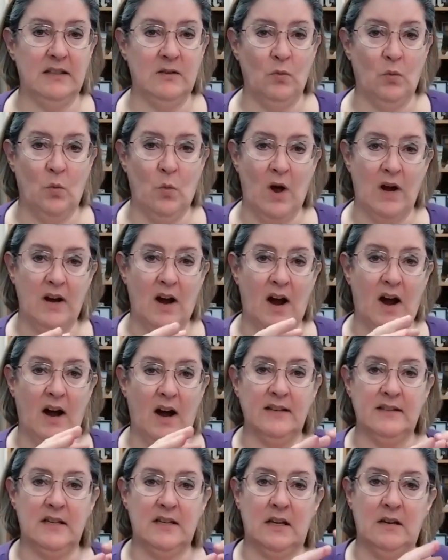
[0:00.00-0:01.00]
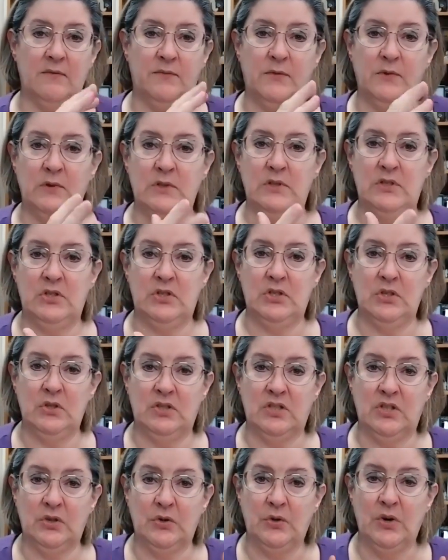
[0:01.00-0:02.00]
one artist that influenced you
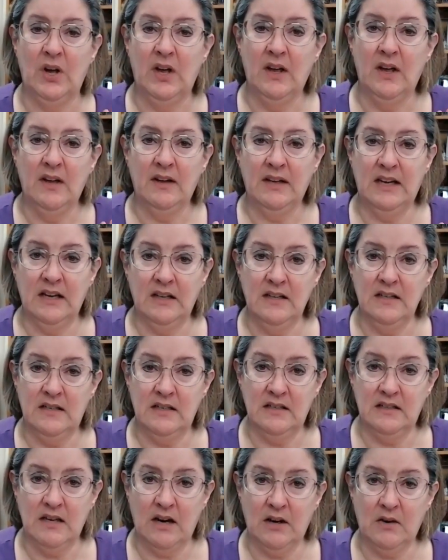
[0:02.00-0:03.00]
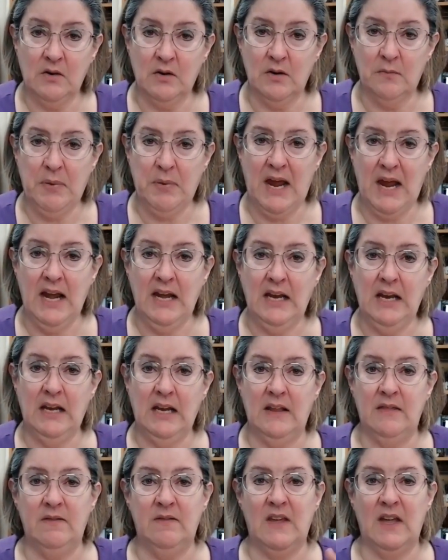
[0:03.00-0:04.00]
to get into decorative painting,
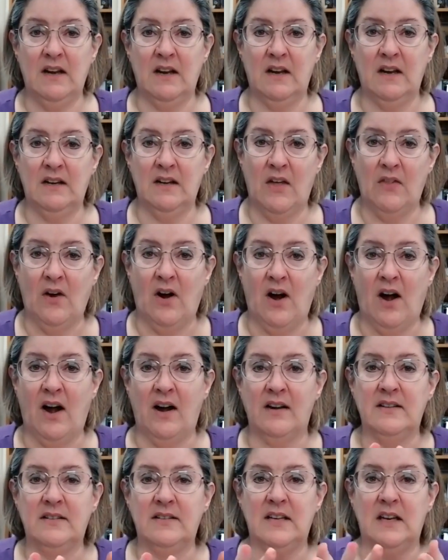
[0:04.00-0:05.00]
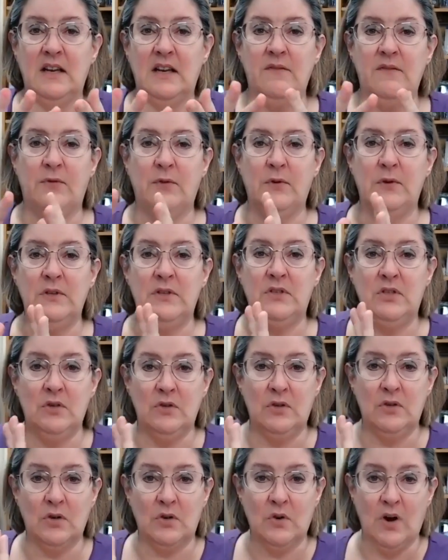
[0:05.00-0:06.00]
and then another artist that influenced you
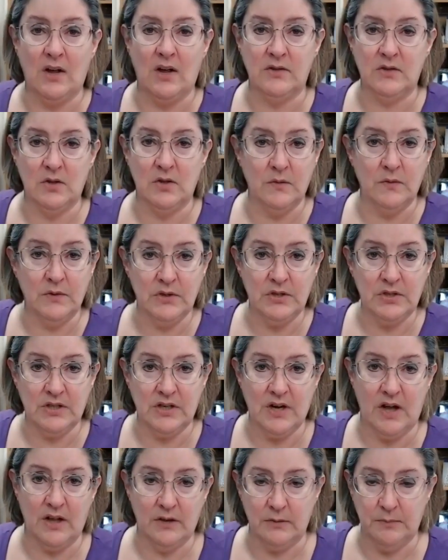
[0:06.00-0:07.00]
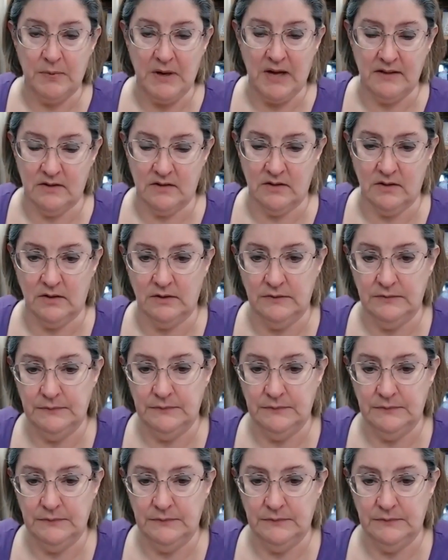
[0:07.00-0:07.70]
to cross over to colored pencil?